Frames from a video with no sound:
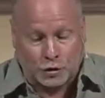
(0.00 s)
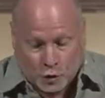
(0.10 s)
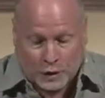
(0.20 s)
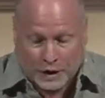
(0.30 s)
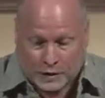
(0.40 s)

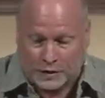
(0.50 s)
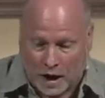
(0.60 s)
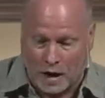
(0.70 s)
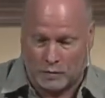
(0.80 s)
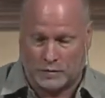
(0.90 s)
2 years
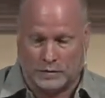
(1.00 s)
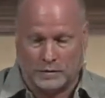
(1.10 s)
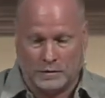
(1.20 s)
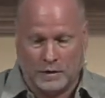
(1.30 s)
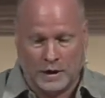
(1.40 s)
old.
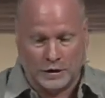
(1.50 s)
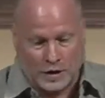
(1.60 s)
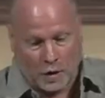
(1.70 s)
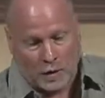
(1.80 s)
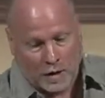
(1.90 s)

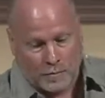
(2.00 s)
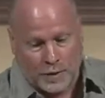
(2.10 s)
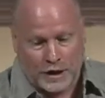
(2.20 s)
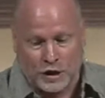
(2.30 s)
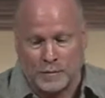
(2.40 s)
So
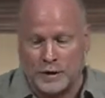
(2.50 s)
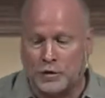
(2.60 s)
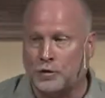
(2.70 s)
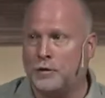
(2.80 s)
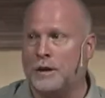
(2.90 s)
Benjamin
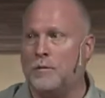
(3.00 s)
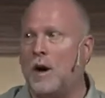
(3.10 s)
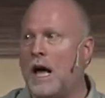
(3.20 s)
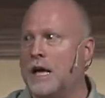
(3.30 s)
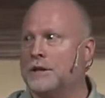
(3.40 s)
truly
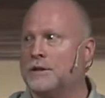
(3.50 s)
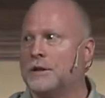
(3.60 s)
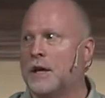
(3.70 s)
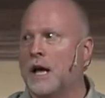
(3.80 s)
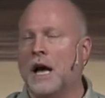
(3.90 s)

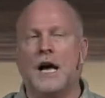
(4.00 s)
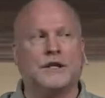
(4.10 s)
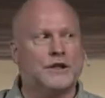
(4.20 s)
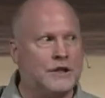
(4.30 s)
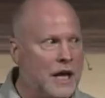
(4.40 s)
was
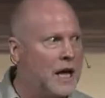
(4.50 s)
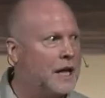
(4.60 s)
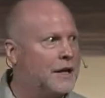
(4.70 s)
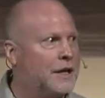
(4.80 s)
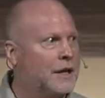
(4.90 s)
a
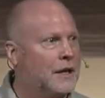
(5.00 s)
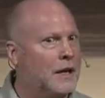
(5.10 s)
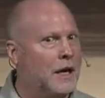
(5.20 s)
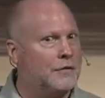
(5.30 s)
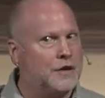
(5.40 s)
son
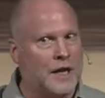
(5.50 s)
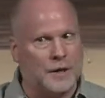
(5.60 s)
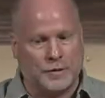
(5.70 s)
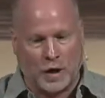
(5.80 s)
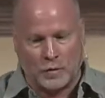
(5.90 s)
of
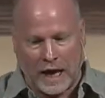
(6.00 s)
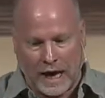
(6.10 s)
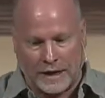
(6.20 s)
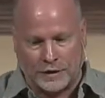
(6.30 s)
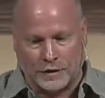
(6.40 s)
Jacob's old
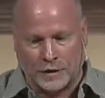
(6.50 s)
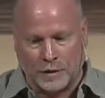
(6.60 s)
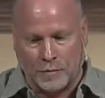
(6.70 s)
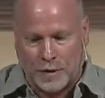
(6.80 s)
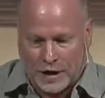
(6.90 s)
age,
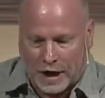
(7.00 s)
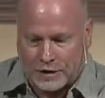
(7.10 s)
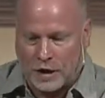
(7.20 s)
but not